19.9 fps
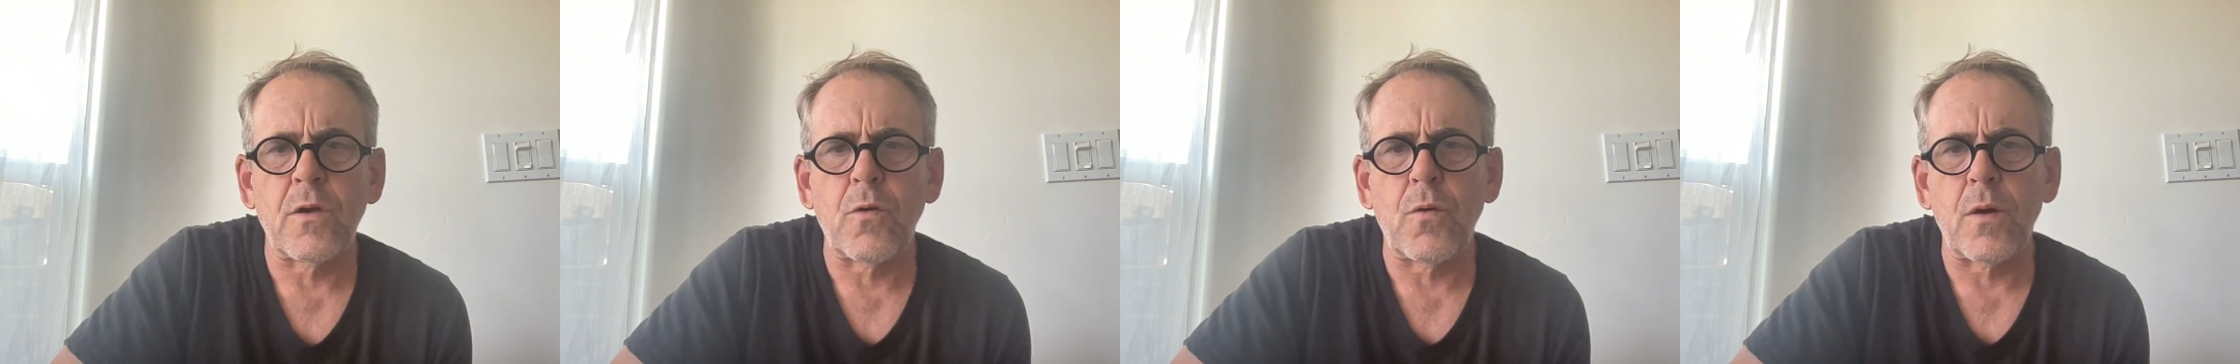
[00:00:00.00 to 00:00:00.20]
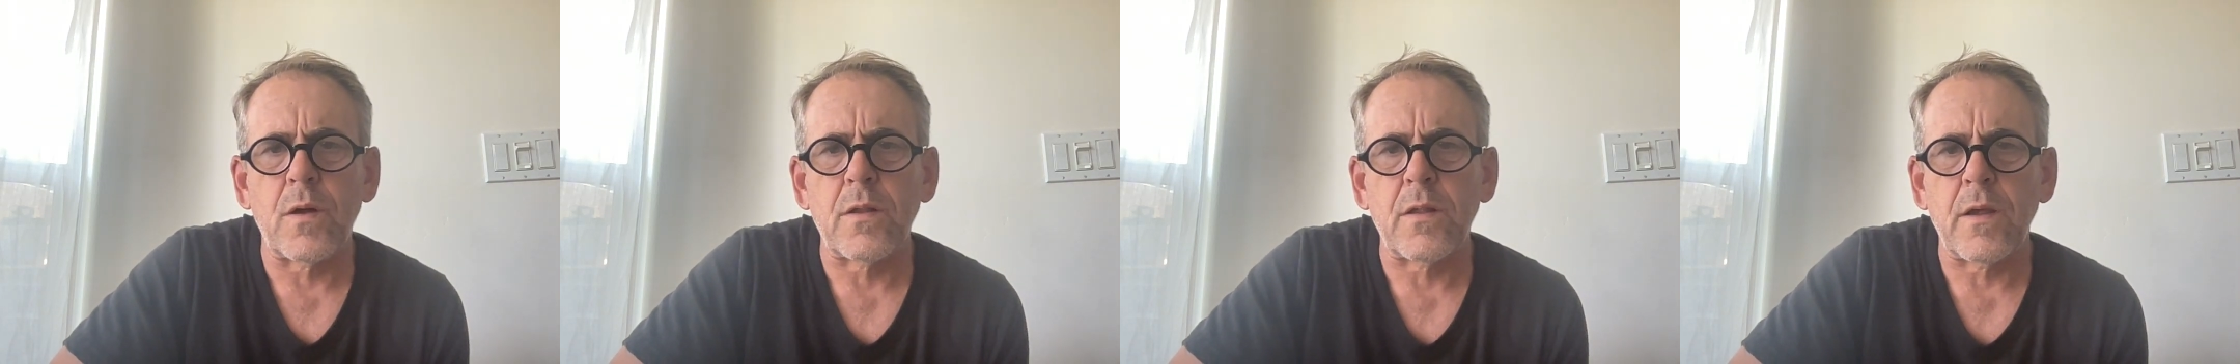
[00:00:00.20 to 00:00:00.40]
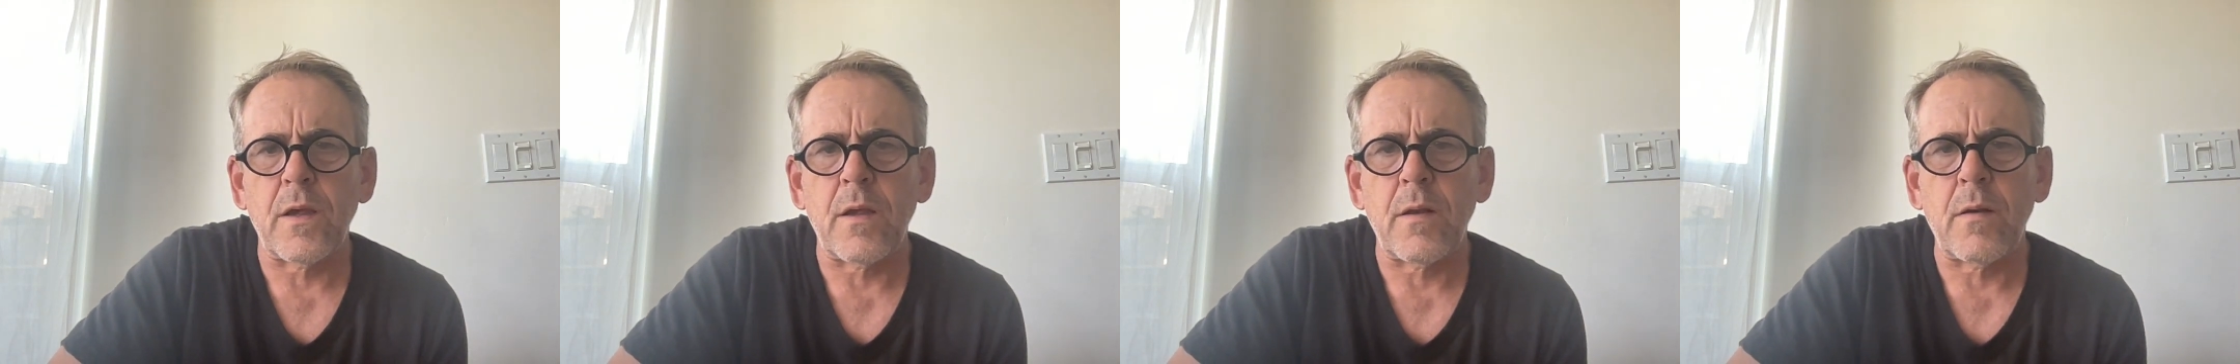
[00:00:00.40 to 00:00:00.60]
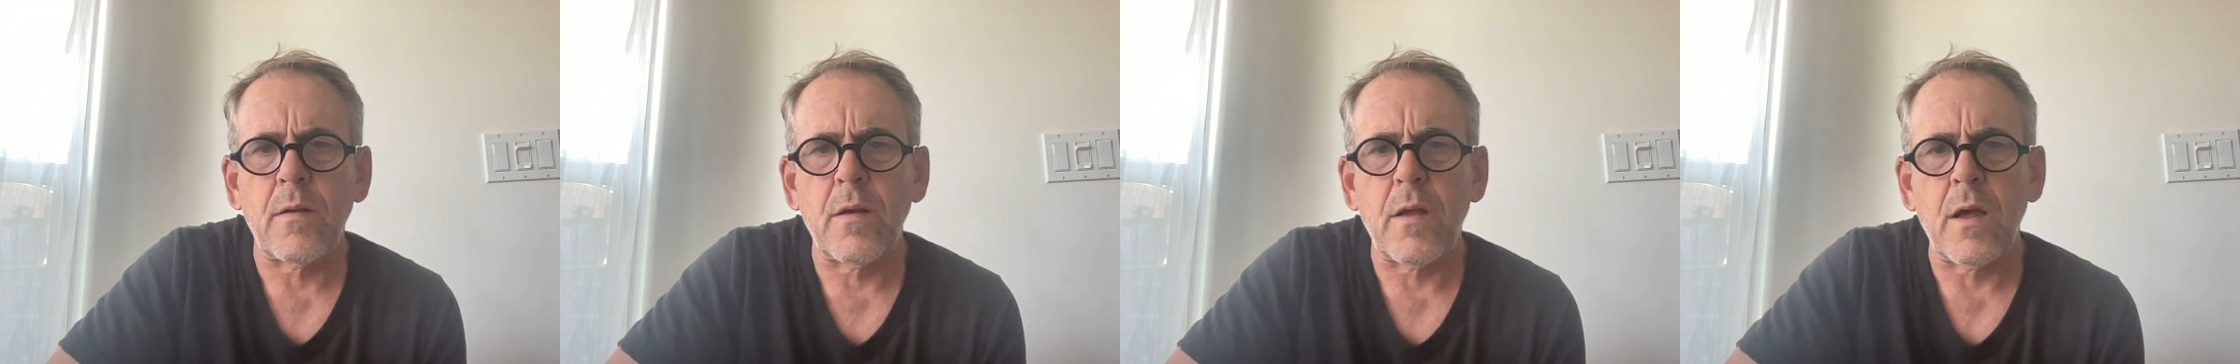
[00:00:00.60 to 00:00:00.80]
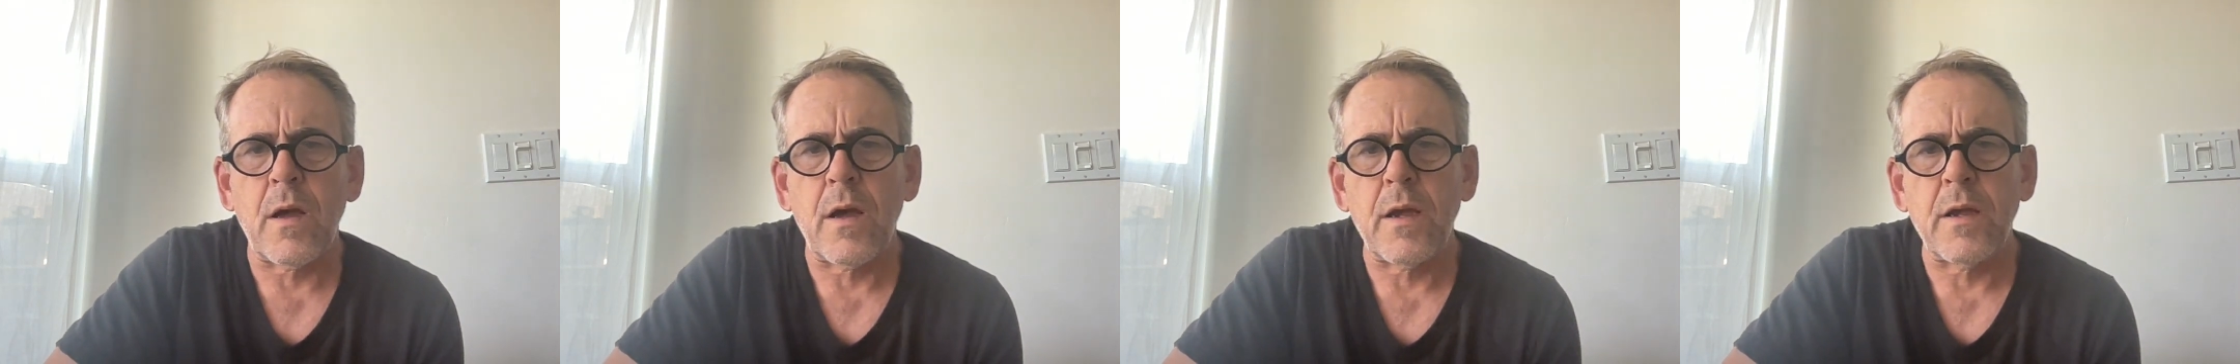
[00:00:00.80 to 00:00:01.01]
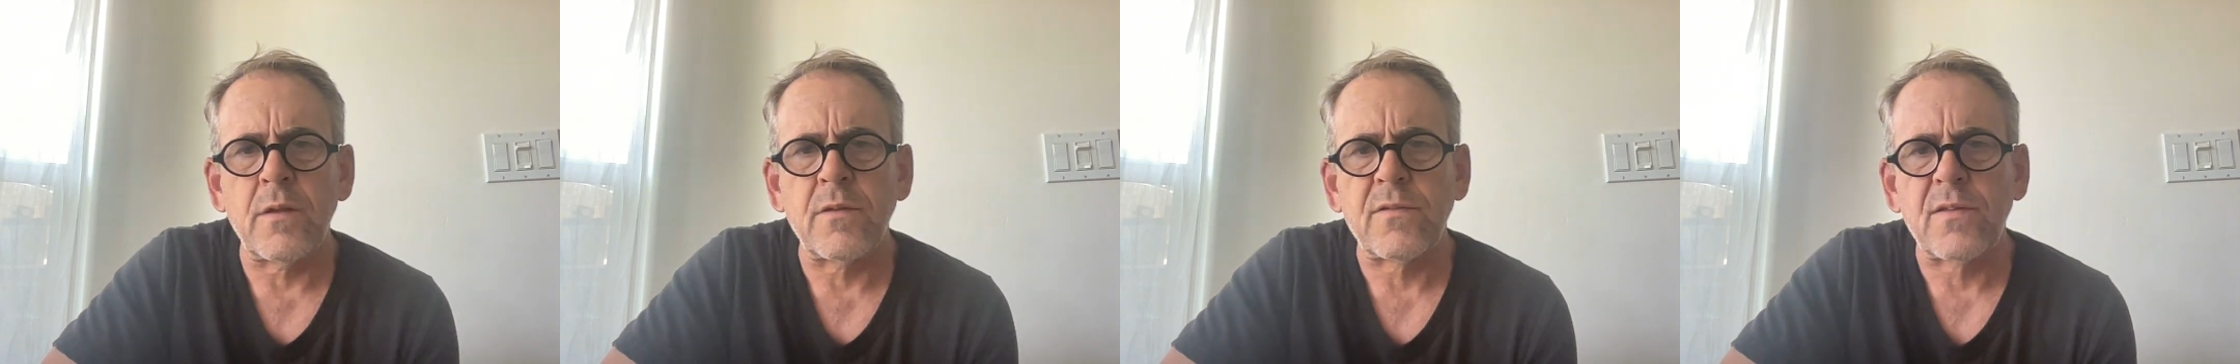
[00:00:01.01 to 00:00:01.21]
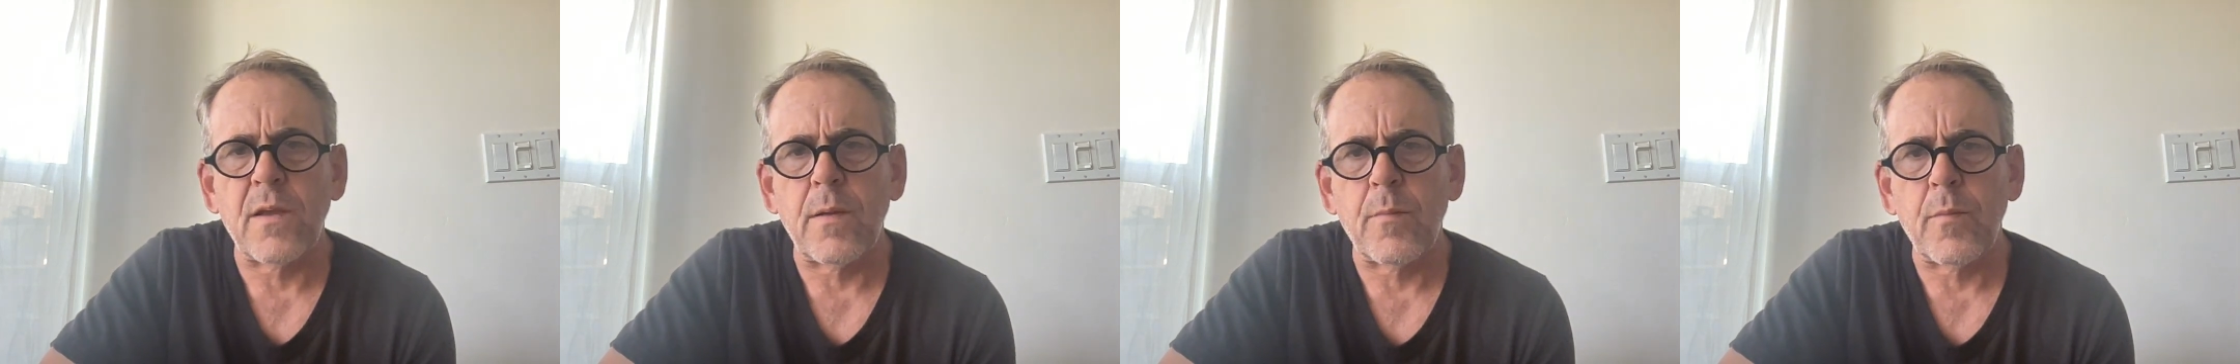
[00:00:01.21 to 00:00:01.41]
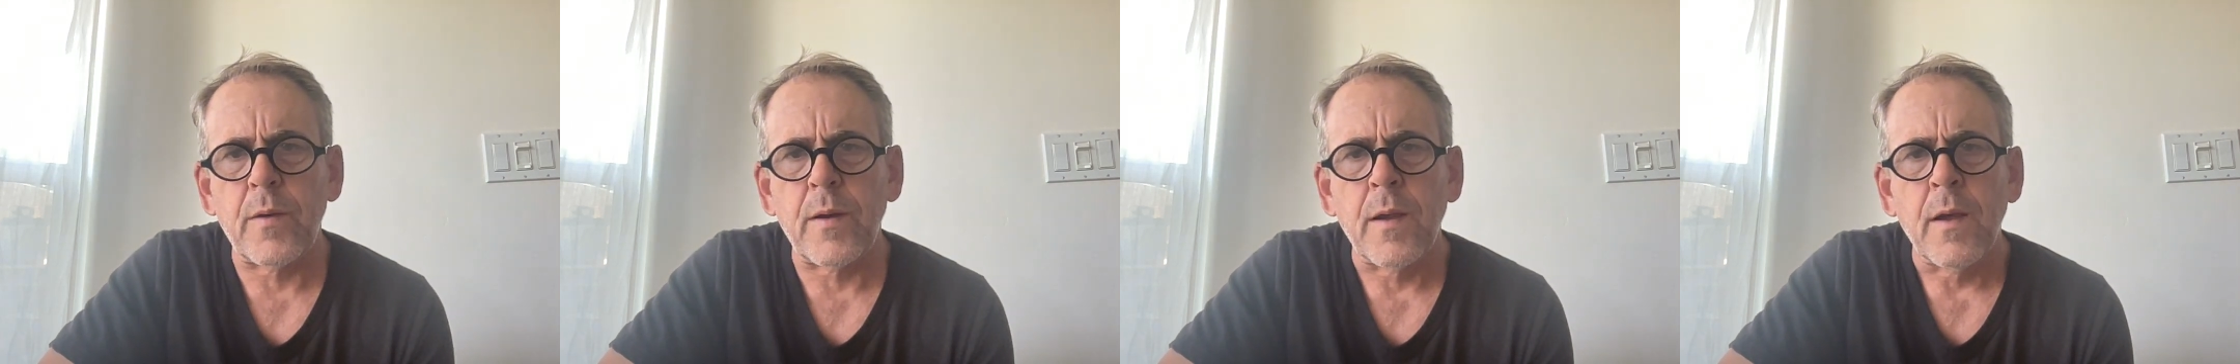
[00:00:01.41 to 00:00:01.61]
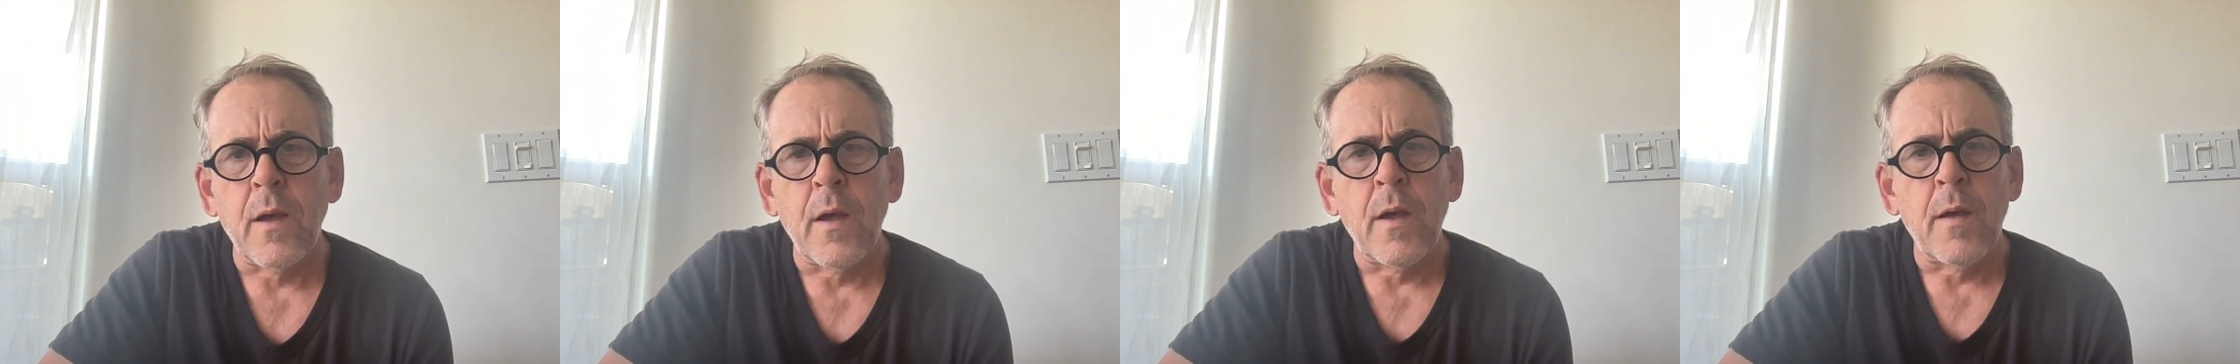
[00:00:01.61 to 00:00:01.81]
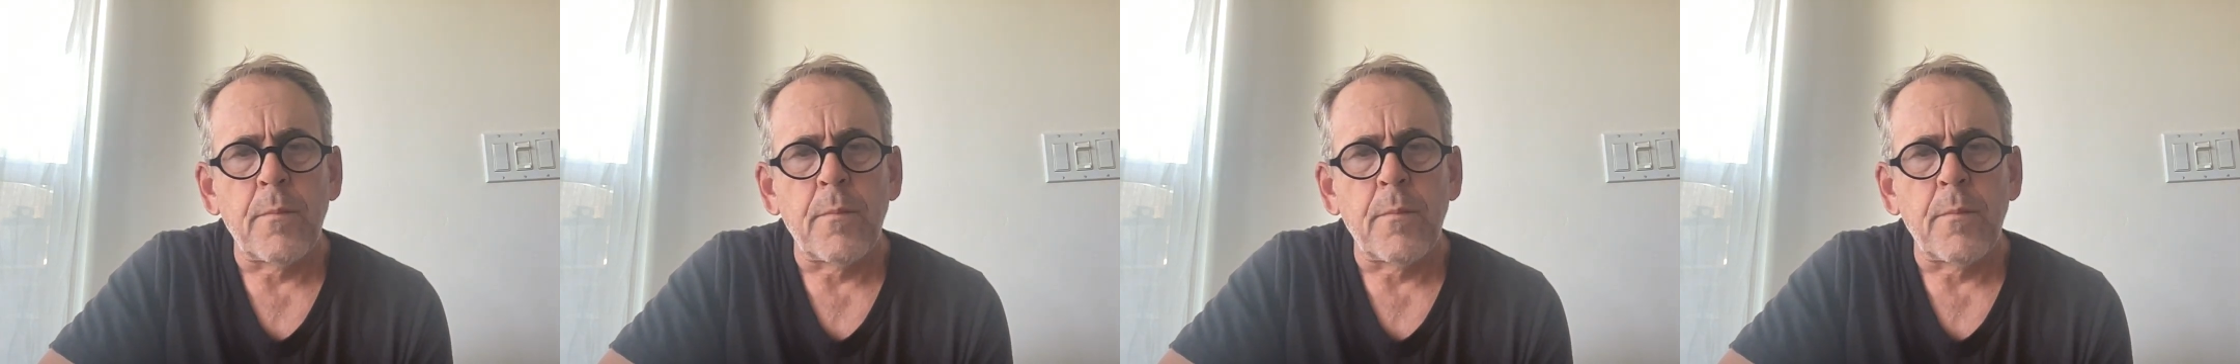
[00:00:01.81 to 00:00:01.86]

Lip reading: quickly in summary,